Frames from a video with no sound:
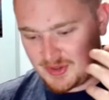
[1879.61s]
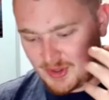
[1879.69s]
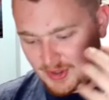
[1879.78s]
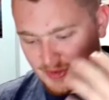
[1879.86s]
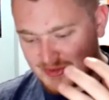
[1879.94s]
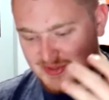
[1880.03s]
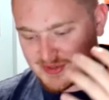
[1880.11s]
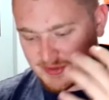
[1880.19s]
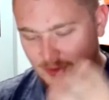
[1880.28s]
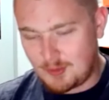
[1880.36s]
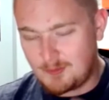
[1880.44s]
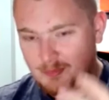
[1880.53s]
all
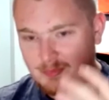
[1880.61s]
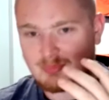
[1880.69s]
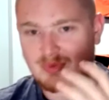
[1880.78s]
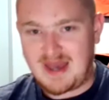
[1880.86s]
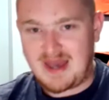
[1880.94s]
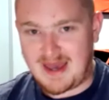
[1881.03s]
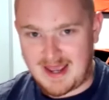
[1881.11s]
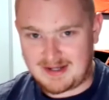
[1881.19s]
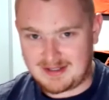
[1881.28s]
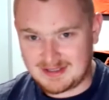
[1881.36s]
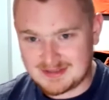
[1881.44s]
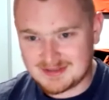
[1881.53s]
so
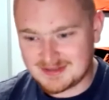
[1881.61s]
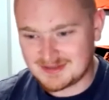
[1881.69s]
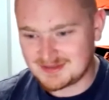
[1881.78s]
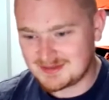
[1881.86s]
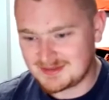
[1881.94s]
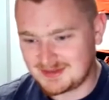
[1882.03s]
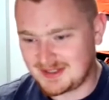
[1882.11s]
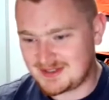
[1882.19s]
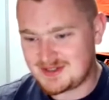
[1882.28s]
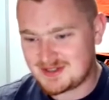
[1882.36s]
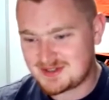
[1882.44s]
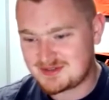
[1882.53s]
bad. Like
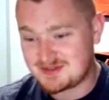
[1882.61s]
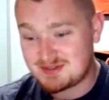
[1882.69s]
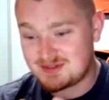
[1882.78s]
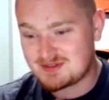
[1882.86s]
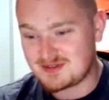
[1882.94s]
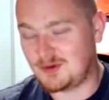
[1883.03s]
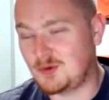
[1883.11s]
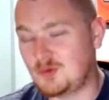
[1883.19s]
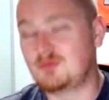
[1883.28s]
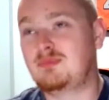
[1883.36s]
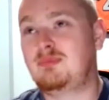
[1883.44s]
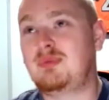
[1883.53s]
just
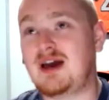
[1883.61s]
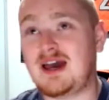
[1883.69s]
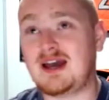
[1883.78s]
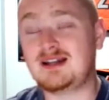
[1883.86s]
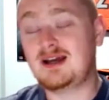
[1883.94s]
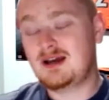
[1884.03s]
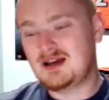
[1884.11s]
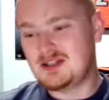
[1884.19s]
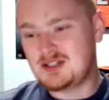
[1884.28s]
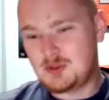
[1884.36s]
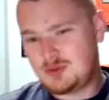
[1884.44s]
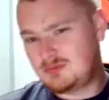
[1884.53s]
so bad.
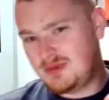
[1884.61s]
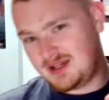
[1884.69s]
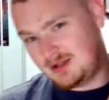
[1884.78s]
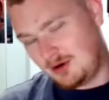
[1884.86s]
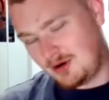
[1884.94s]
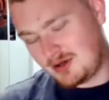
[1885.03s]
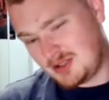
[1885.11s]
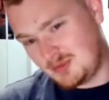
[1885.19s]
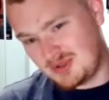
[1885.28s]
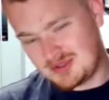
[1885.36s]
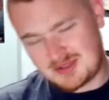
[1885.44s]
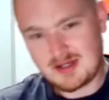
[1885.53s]
You could make an
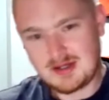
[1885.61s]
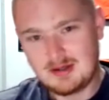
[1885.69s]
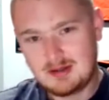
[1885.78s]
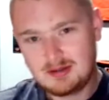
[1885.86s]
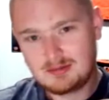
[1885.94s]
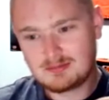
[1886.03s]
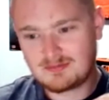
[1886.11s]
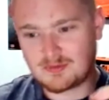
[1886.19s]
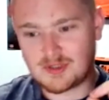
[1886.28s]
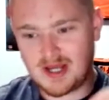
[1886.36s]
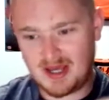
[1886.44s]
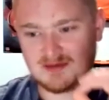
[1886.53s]
argument
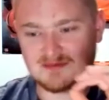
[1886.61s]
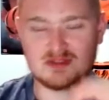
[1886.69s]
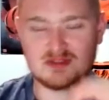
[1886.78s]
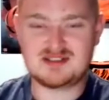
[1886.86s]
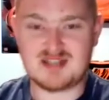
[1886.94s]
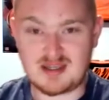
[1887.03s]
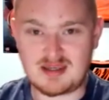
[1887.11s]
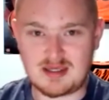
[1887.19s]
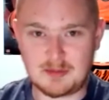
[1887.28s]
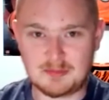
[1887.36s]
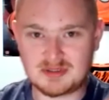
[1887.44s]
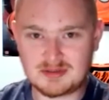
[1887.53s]
for every
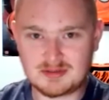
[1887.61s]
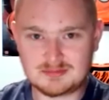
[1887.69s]
team